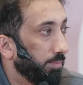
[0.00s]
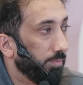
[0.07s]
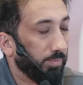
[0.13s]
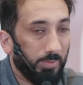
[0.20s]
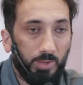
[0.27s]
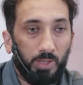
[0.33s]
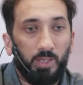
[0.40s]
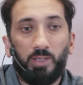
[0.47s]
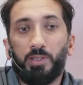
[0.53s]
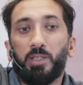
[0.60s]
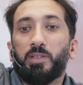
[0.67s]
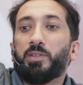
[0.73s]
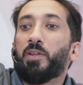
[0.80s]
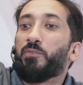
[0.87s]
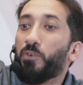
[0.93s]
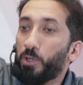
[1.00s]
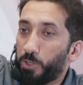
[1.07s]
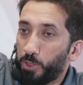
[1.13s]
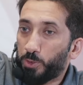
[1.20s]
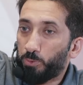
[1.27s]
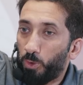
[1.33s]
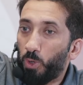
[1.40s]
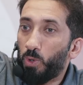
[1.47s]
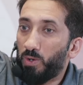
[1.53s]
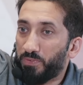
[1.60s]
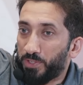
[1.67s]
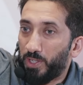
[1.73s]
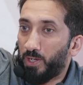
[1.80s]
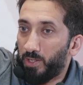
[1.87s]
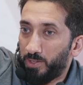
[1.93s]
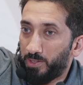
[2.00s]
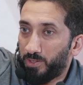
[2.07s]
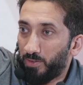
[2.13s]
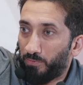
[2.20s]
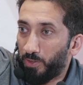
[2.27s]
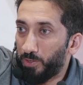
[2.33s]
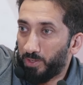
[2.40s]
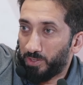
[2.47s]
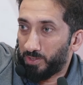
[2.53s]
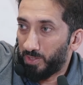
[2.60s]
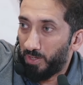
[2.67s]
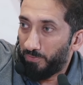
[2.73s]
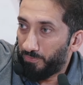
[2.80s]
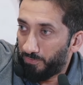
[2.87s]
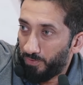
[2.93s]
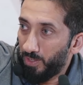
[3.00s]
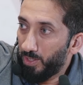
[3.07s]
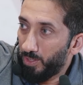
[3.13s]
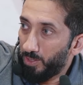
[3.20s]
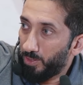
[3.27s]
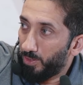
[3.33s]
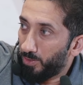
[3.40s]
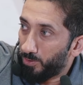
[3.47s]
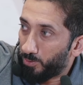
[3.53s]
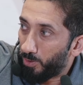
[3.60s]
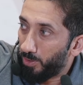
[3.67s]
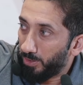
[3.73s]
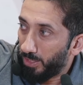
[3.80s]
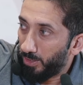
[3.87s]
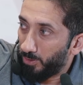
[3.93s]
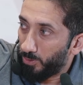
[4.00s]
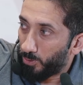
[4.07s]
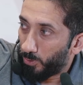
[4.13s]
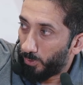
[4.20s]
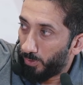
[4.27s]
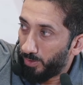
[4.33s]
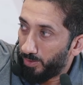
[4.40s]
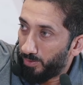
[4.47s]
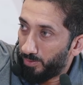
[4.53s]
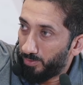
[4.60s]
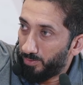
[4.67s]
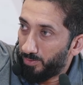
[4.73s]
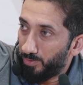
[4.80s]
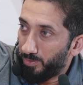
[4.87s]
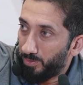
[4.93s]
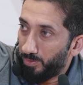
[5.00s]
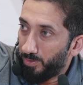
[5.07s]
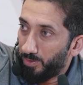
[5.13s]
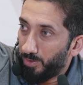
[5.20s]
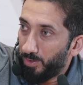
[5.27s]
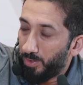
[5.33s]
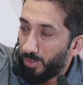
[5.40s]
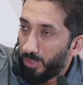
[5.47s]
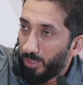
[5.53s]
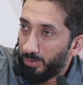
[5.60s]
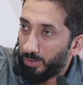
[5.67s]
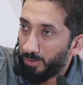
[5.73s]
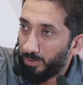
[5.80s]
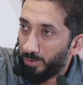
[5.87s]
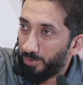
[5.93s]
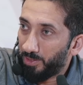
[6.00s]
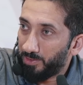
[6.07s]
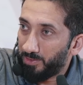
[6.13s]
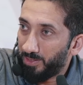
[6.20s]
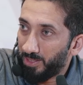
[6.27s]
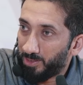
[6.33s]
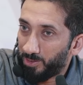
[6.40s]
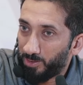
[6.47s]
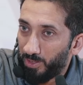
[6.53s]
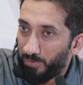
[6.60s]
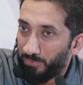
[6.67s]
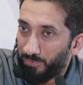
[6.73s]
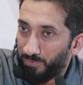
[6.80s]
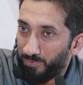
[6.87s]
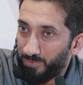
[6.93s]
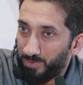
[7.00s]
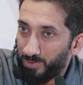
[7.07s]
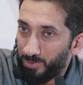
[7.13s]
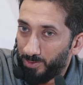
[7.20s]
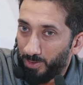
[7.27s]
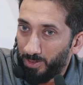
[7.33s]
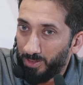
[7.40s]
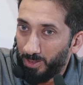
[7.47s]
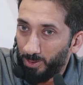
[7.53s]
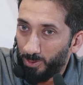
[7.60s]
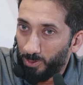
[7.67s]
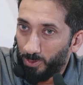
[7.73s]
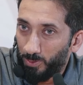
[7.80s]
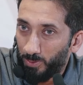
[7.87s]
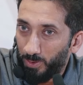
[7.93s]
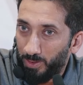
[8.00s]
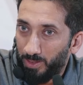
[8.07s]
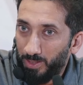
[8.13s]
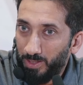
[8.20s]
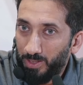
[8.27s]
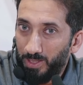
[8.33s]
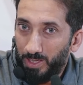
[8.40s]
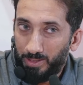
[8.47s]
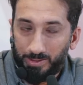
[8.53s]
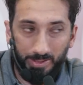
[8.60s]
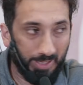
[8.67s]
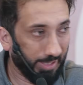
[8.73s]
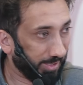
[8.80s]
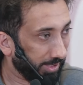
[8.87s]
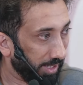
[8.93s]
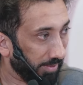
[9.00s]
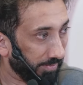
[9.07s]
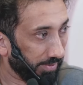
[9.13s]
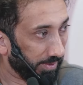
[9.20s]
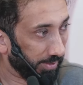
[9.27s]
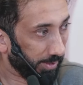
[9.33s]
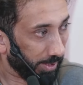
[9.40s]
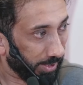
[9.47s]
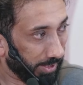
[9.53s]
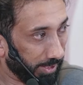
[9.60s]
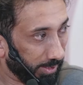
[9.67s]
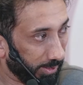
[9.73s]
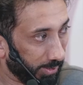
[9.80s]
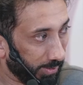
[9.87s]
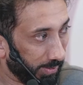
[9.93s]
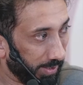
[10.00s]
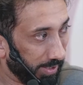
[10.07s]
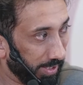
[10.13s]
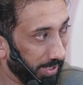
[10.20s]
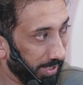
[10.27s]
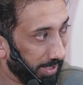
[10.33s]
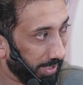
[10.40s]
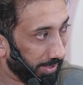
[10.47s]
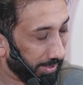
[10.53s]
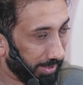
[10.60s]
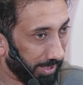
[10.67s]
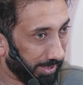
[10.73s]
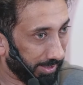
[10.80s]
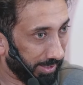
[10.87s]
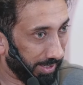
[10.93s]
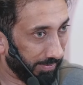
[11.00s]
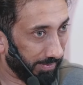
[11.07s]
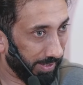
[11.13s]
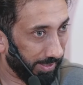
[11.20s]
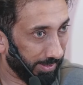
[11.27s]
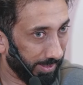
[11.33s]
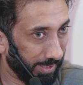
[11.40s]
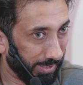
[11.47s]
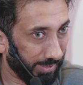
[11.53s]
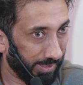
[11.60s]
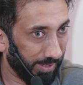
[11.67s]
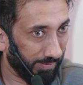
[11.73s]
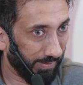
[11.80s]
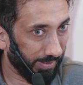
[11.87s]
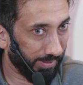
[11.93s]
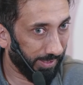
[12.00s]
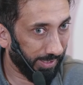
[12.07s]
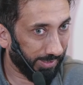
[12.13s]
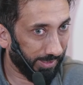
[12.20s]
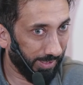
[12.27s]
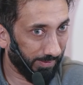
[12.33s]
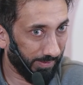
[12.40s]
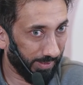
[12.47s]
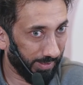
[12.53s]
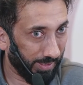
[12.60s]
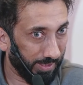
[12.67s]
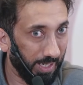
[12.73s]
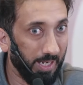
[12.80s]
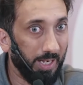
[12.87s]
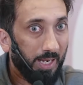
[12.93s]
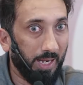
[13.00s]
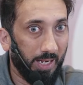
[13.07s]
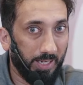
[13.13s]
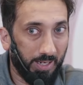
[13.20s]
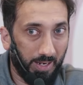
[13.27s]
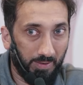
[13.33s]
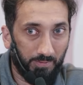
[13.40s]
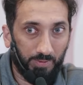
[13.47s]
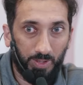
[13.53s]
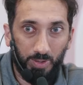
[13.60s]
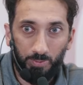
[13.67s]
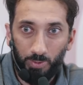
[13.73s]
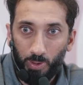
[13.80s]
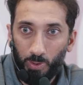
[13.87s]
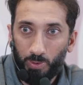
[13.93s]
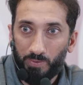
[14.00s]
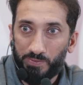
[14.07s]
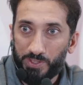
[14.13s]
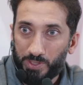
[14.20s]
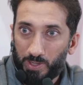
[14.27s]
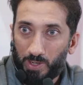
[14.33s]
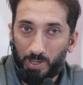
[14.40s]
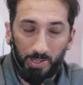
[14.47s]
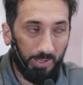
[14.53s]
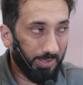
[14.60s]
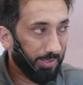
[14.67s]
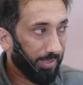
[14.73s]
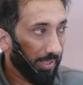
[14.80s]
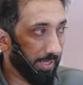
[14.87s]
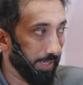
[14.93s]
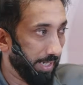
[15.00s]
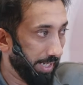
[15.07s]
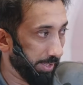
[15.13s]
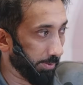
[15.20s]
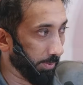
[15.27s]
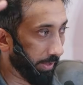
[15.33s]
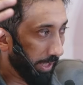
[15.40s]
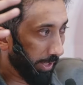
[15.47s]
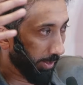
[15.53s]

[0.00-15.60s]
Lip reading: The furthest row of stars, the furthest saf, started getting destroyed. And then the next saf started getting destroyed. And the next saf started getting destroyed. And the next saf, and the next saf, and the next saf, and the next. And every row of stars, as we get